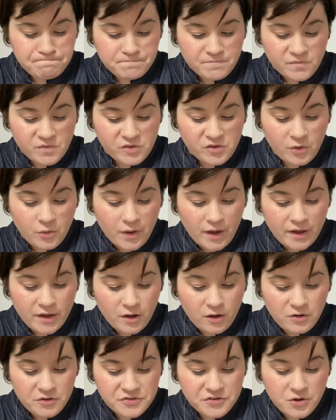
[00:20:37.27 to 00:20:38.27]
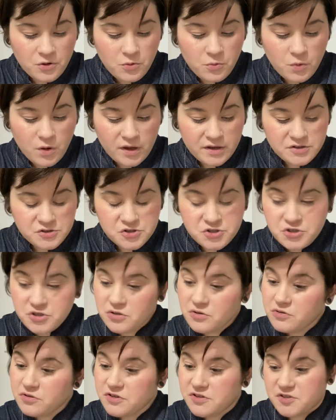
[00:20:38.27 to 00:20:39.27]
So I also want
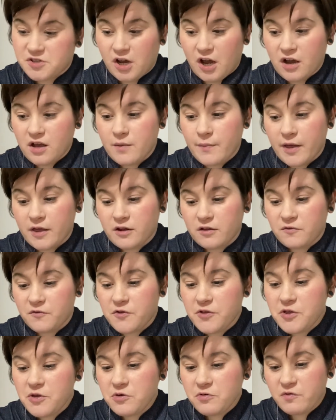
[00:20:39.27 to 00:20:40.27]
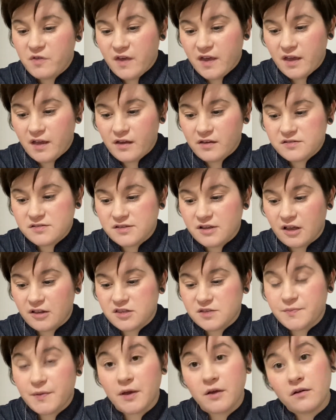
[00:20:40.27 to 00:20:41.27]
to just talk about a few things
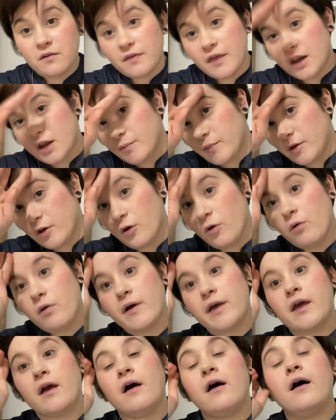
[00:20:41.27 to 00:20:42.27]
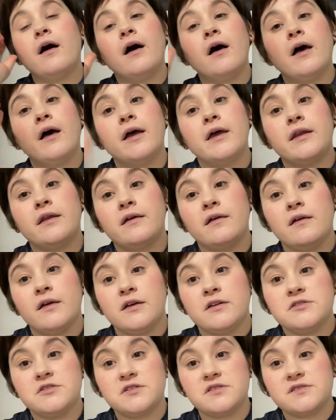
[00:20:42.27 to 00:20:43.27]
that have been going on
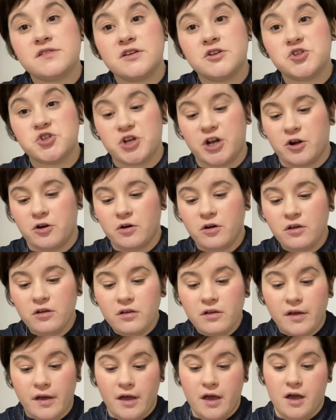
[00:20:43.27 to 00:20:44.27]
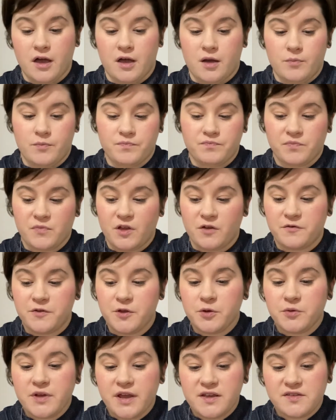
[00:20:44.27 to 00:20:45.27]
just in general. A
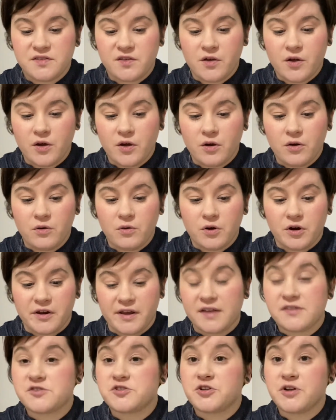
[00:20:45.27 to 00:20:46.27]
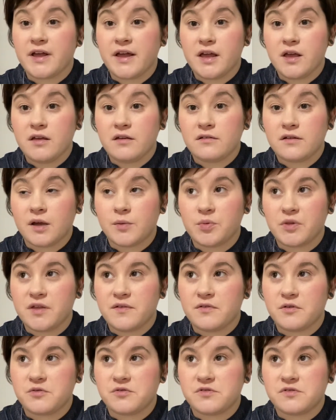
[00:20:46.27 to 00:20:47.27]
few days ago, or yesterday, I
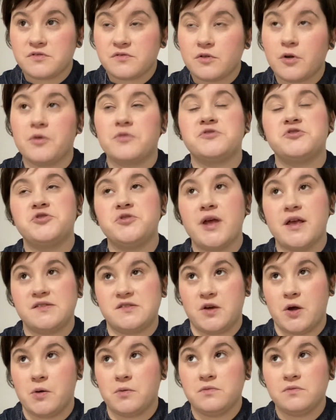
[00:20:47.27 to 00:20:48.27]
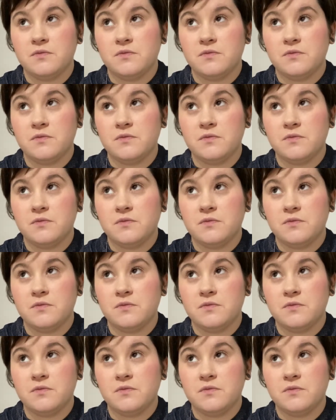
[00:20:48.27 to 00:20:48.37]
believe it was 2 days ago.